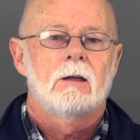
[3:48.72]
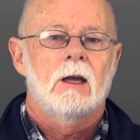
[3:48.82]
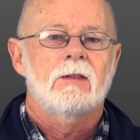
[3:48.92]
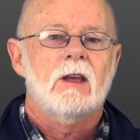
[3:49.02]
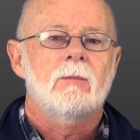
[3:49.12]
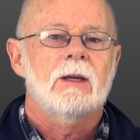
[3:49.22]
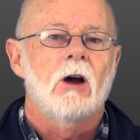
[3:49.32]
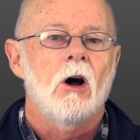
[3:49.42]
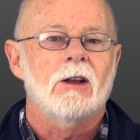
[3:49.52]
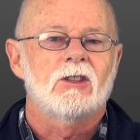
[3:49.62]
And the other big
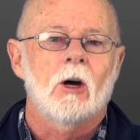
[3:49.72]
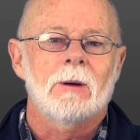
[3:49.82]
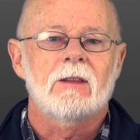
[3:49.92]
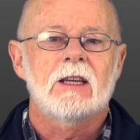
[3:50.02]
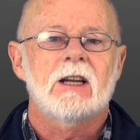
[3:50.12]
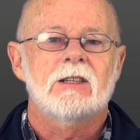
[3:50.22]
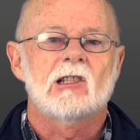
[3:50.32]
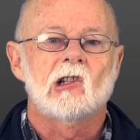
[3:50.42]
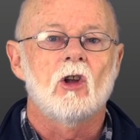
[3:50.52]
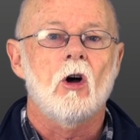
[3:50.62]
hot topic these days
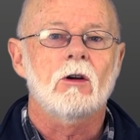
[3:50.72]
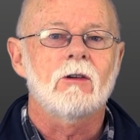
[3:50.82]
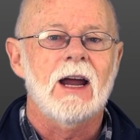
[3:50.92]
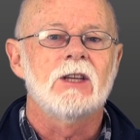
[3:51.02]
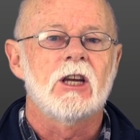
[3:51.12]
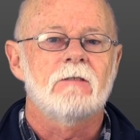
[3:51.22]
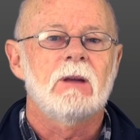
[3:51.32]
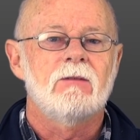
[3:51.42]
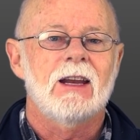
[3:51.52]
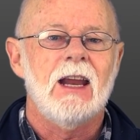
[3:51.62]
is long range
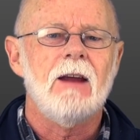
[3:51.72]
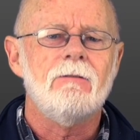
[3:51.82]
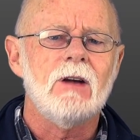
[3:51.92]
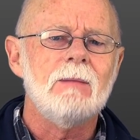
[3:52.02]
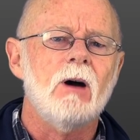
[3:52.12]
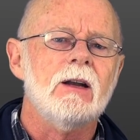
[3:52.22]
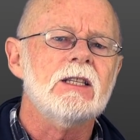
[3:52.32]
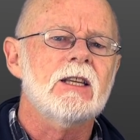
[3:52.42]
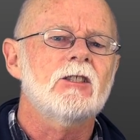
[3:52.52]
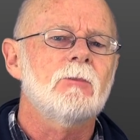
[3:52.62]
FPV. And everybody
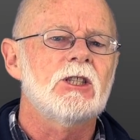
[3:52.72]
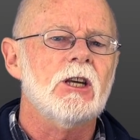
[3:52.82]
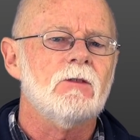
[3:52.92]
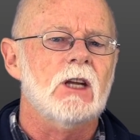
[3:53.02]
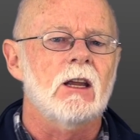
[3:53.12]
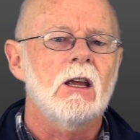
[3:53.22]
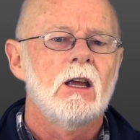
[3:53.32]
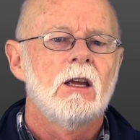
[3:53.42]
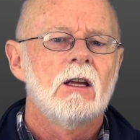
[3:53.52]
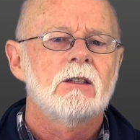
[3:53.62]
seems to be shifting
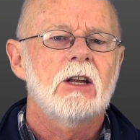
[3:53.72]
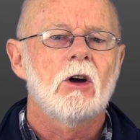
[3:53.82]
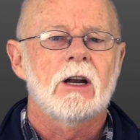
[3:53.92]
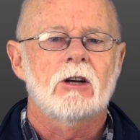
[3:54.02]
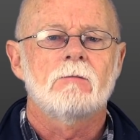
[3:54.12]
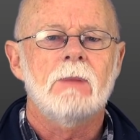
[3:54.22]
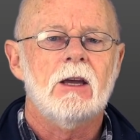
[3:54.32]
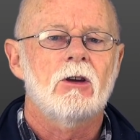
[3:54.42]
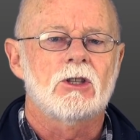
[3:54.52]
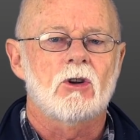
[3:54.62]
to 900
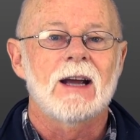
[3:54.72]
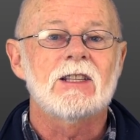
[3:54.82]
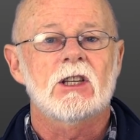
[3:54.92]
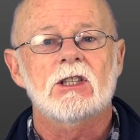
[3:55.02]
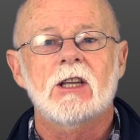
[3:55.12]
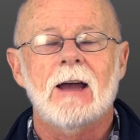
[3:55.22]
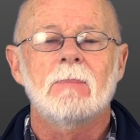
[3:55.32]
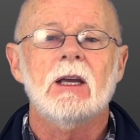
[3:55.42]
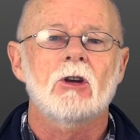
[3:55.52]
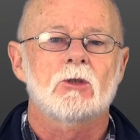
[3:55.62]
megahertz or 868
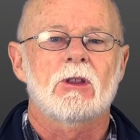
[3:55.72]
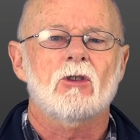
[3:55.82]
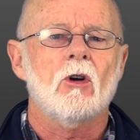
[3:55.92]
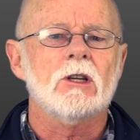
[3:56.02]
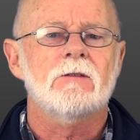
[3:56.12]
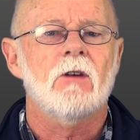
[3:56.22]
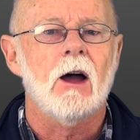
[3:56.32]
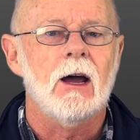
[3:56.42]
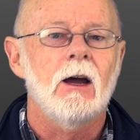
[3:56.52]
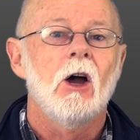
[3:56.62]
megahertz with
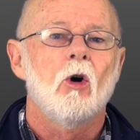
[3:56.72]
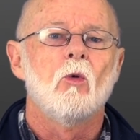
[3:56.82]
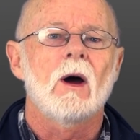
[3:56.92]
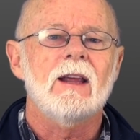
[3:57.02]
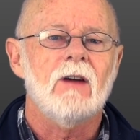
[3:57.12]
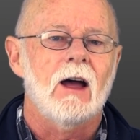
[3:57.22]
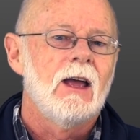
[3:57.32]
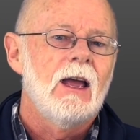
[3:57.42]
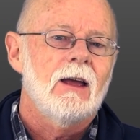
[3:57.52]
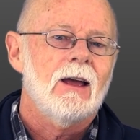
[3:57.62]
crossfire or whatever.
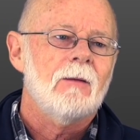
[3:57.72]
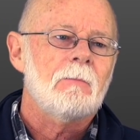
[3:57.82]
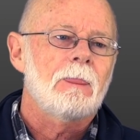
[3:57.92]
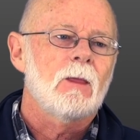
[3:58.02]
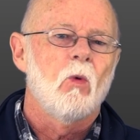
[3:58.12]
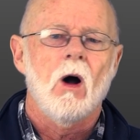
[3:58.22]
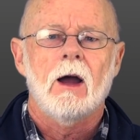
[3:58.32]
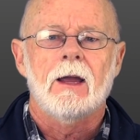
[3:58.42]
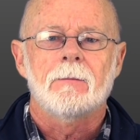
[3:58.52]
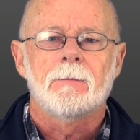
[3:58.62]
Um,
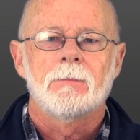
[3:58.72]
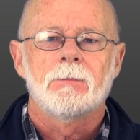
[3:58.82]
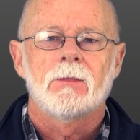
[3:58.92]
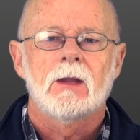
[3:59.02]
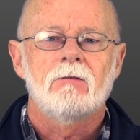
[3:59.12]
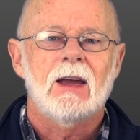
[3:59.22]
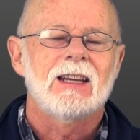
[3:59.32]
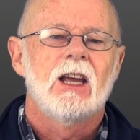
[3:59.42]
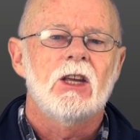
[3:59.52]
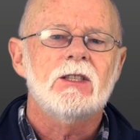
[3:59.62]
why? In
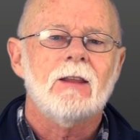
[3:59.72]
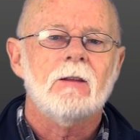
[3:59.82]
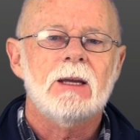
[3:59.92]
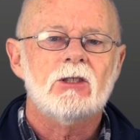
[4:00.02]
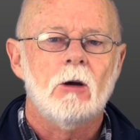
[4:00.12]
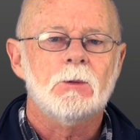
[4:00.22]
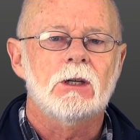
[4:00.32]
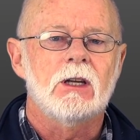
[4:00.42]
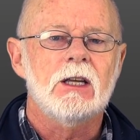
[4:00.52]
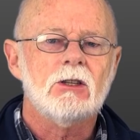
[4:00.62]
fact, is that the best
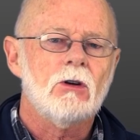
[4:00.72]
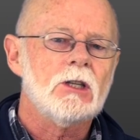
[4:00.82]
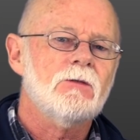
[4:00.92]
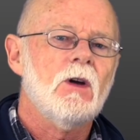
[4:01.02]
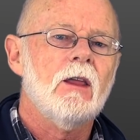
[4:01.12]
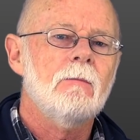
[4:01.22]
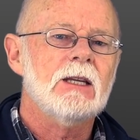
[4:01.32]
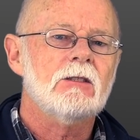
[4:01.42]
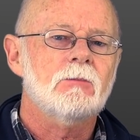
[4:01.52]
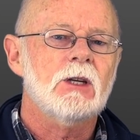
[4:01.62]
option? crossfire the
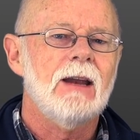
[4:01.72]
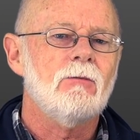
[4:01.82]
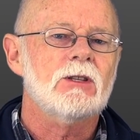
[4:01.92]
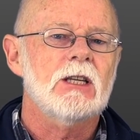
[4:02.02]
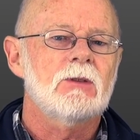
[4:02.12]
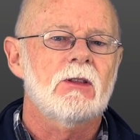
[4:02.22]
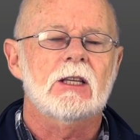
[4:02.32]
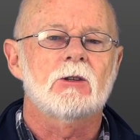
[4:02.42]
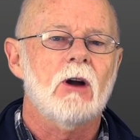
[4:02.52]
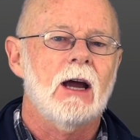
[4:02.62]
best option? Everyone seems to think
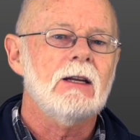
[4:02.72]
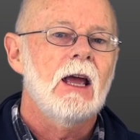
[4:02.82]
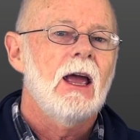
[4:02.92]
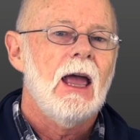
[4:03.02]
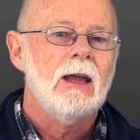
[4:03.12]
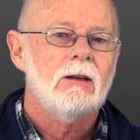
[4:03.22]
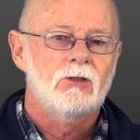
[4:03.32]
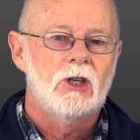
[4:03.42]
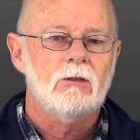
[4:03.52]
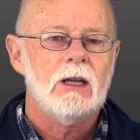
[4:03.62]
it's great,
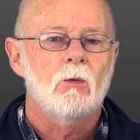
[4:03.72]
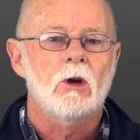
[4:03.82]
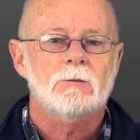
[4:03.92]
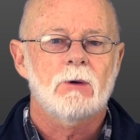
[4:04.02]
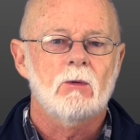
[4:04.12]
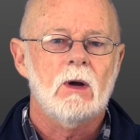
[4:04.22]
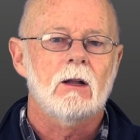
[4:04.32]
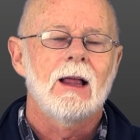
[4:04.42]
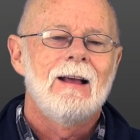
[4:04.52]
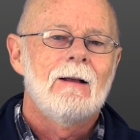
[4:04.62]
and generally it works pretty
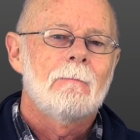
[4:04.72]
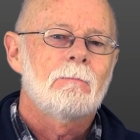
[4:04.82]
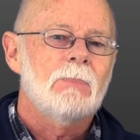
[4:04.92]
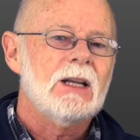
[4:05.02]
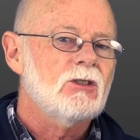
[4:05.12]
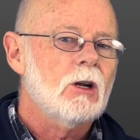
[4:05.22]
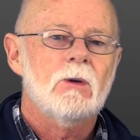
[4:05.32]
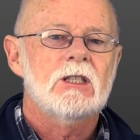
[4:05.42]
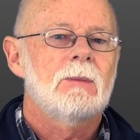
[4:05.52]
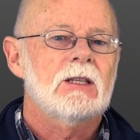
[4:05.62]
well. But it's not
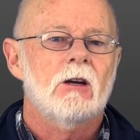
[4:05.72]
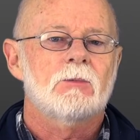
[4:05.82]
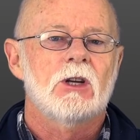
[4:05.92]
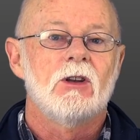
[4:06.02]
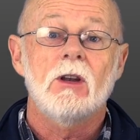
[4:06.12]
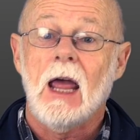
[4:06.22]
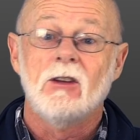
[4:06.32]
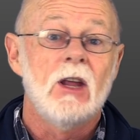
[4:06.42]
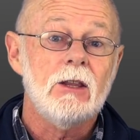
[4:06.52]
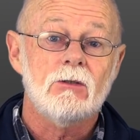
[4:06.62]
always the best option.
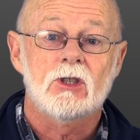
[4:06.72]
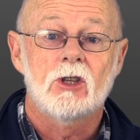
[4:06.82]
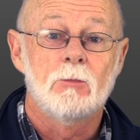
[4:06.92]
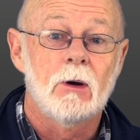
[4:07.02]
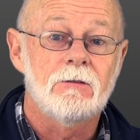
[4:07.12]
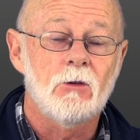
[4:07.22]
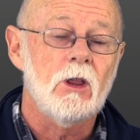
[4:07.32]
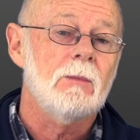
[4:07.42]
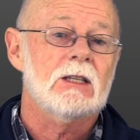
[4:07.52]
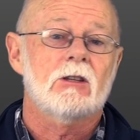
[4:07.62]
Neither is 2.4
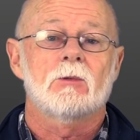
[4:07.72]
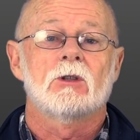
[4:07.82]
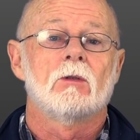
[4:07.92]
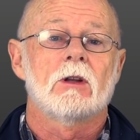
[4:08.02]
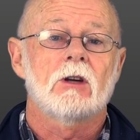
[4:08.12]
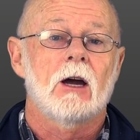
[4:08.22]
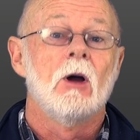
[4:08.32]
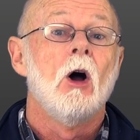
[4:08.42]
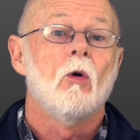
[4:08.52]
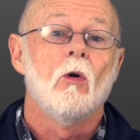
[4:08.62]
the best option all the time,
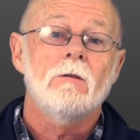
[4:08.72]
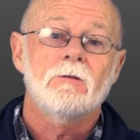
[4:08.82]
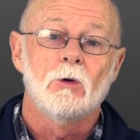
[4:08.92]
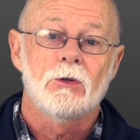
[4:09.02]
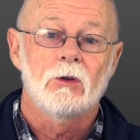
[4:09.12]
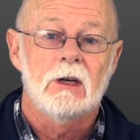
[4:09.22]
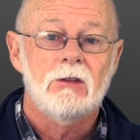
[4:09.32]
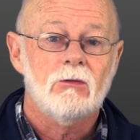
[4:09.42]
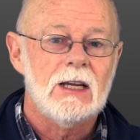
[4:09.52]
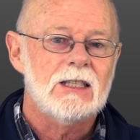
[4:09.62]
or
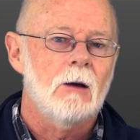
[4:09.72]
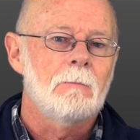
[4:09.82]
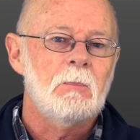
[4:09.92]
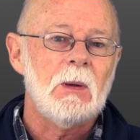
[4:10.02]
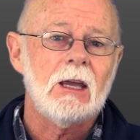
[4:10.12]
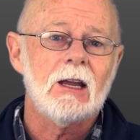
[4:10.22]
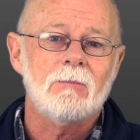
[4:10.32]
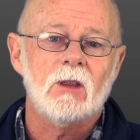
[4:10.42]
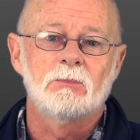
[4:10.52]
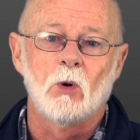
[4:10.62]
433. So I'm picking
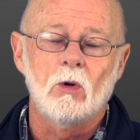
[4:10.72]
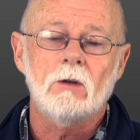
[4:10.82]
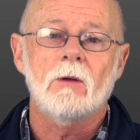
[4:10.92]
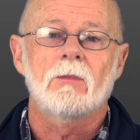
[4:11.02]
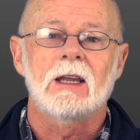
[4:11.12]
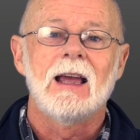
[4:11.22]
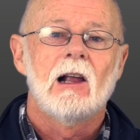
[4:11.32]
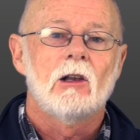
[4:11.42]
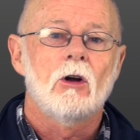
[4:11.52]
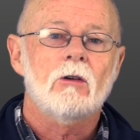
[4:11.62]
up the ball from the
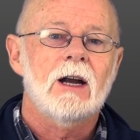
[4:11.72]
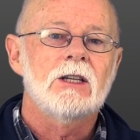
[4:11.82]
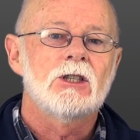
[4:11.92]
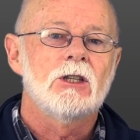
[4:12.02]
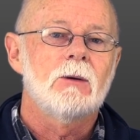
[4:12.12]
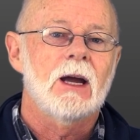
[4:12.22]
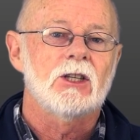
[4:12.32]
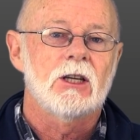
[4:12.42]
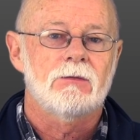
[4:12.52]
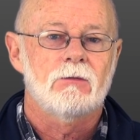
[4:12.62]
long range
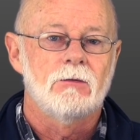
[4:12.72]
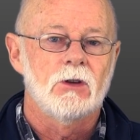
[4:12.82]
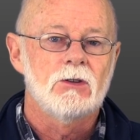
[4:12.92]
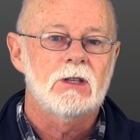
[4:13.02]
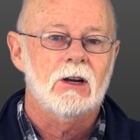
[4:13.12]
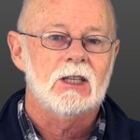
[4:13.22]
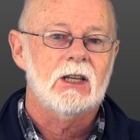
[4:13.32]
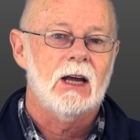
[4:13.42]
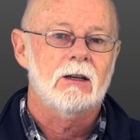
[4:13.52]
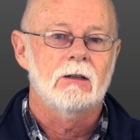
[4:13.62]
UHF reviews that I
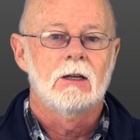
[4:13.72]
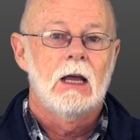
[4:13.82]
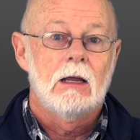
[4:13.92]
started